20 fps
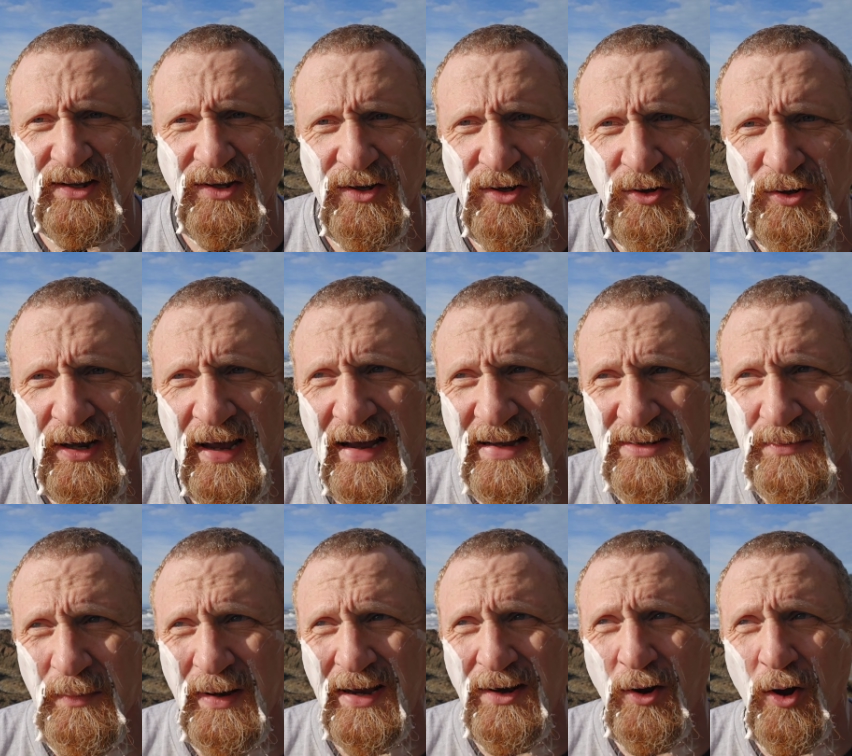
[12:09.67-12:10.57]
that you
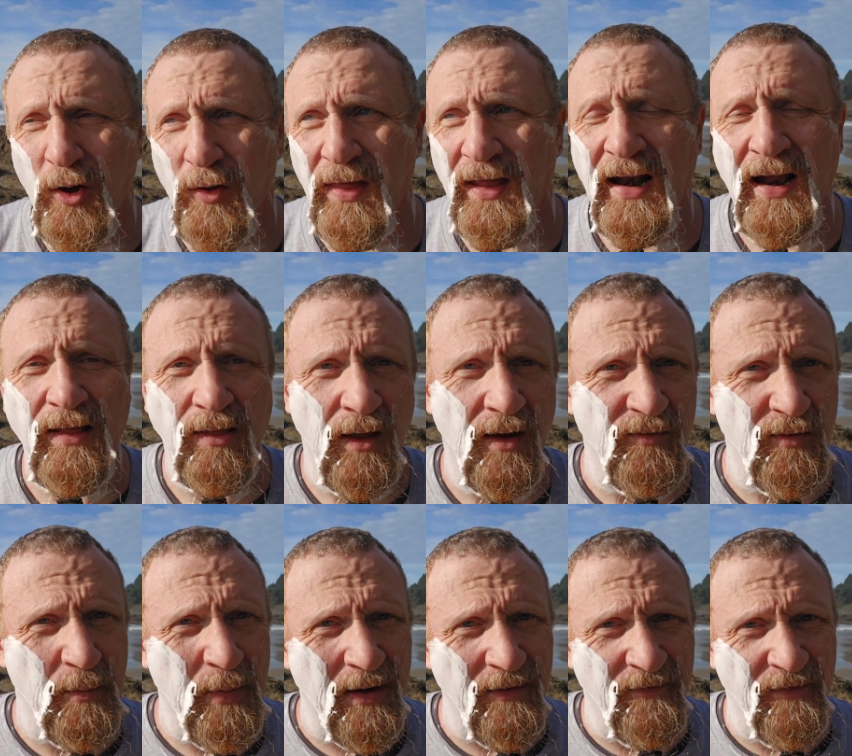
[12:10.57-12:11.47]
guys may know that I love
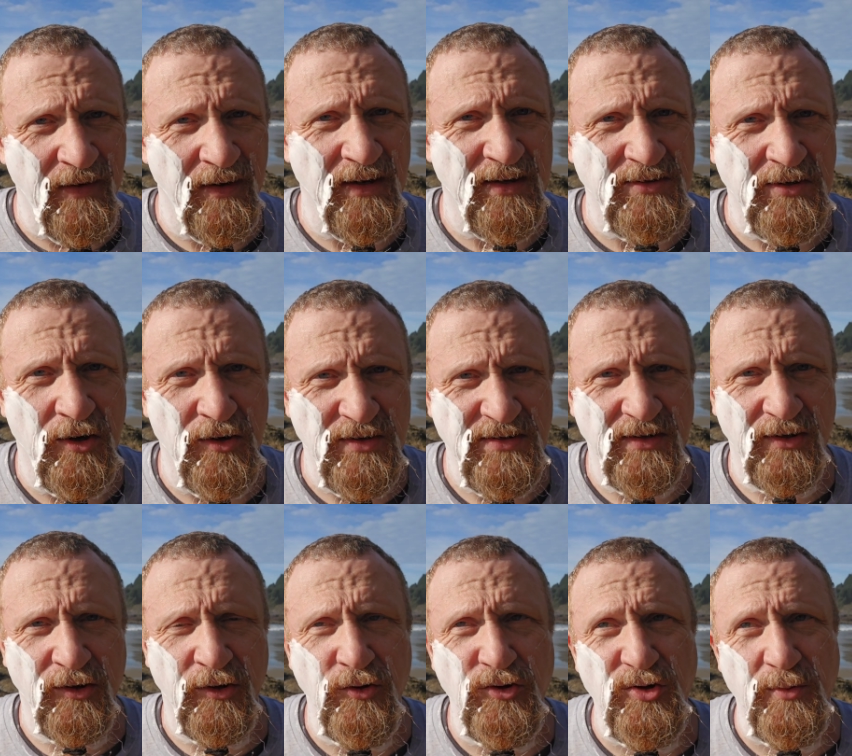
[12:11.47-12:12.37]
about Phoenix Artisan
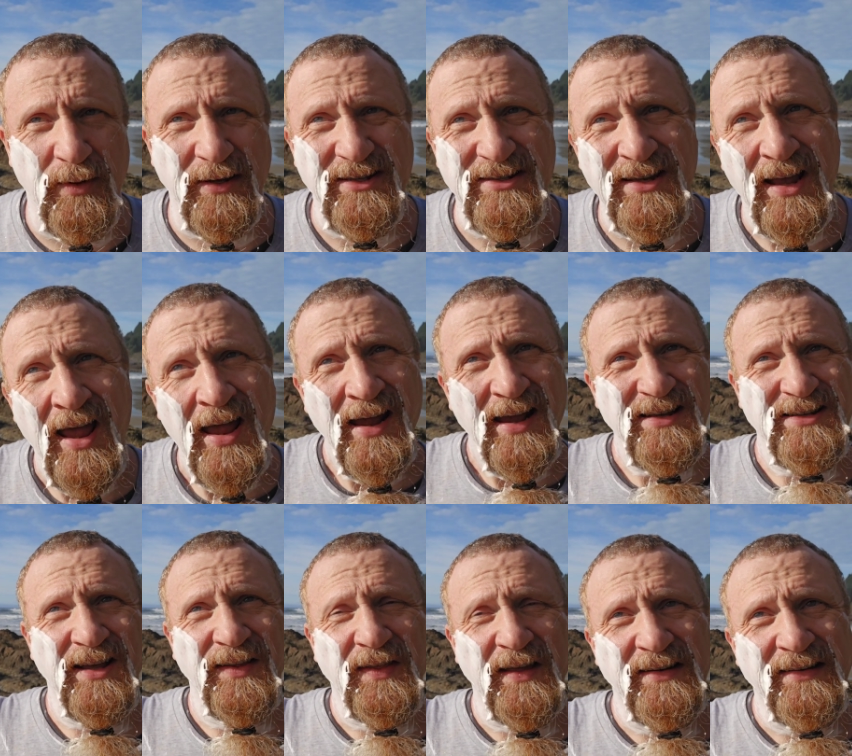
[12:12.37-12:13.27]
Accoutrements
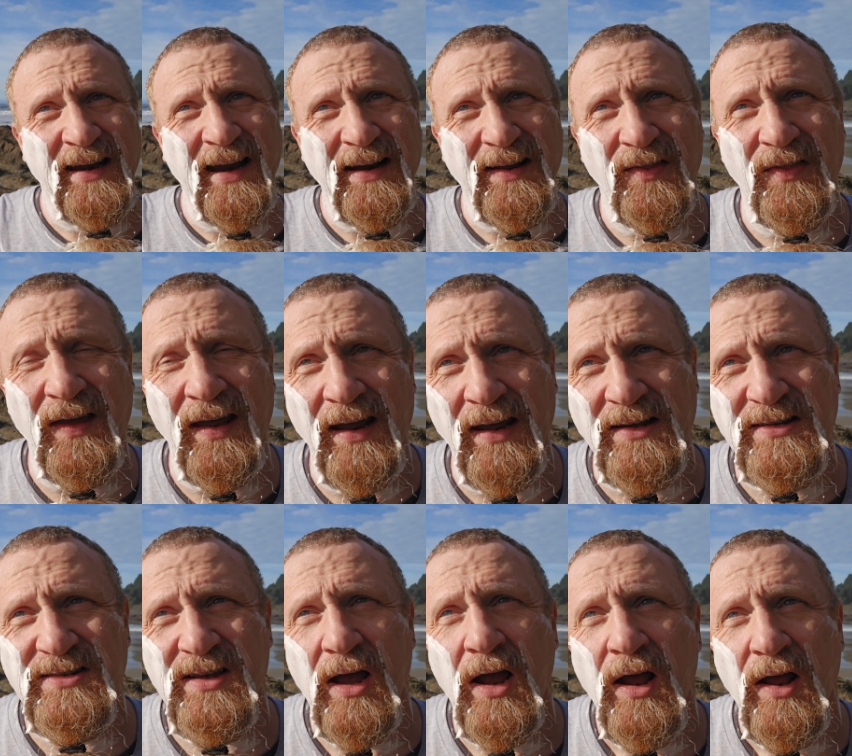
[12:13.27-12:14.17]
is that they take
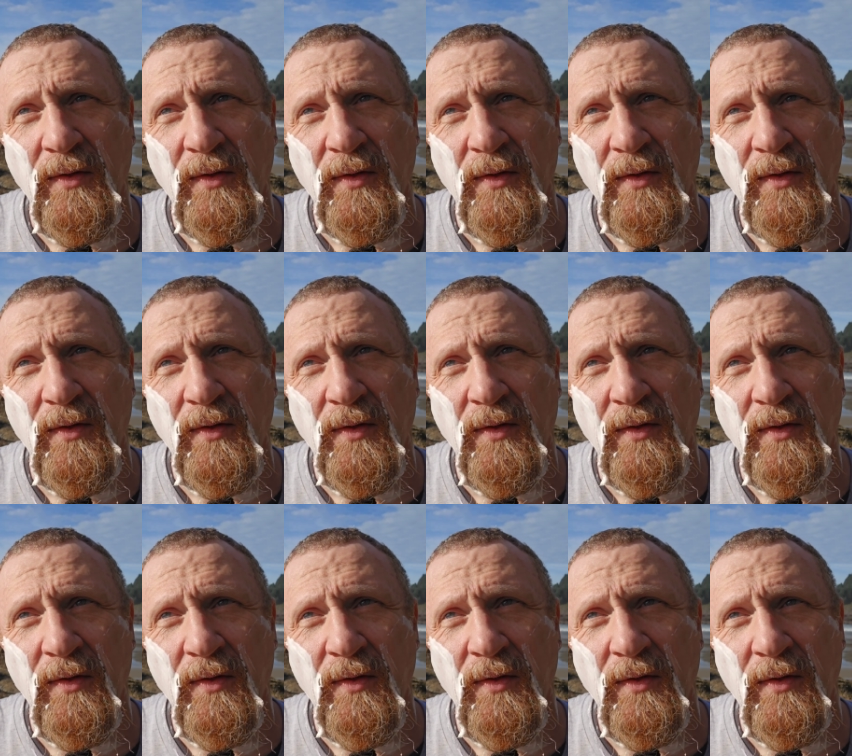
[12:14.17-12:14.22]
things